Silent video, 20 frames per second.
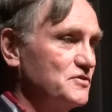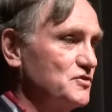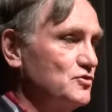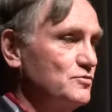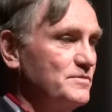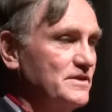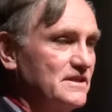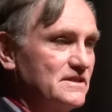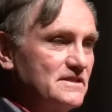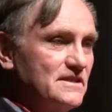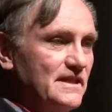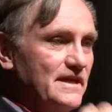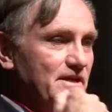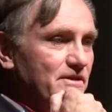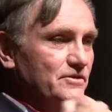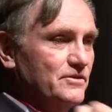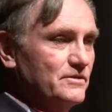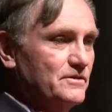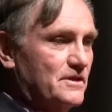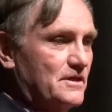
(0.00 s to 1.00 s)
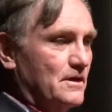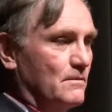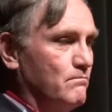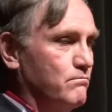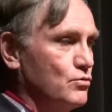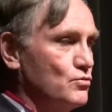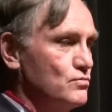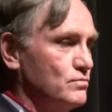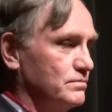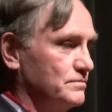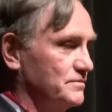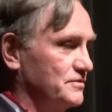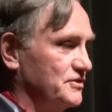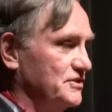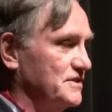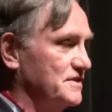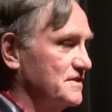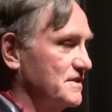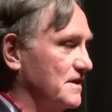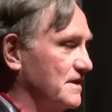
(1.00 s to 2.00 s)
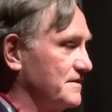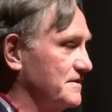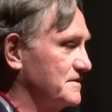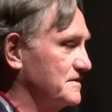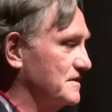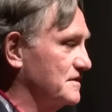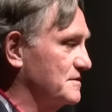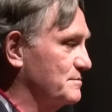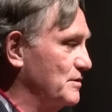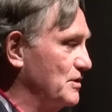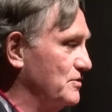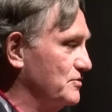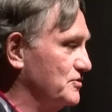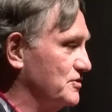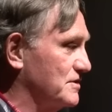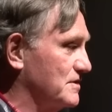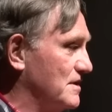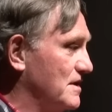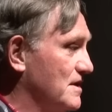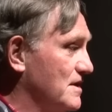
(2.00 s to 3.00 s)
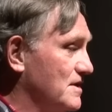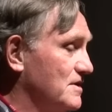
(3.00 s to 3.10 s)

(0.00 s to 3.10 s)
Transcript: two minutes later, kaboom, she saw this explosion.